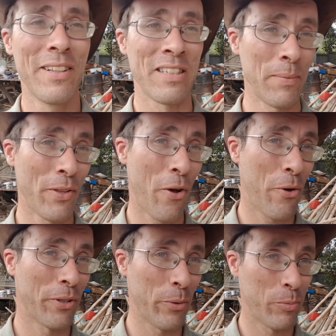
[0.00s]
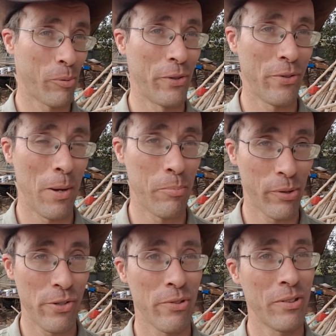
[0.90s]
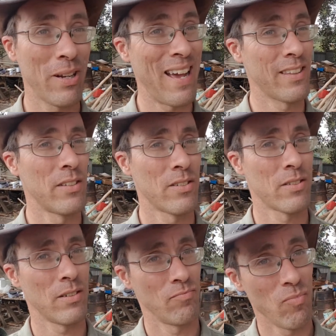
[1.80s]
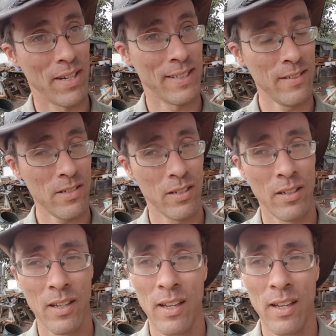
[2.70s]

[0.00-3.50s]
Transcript: Some of the holes I was pre, I pre-drilled, others I didn't.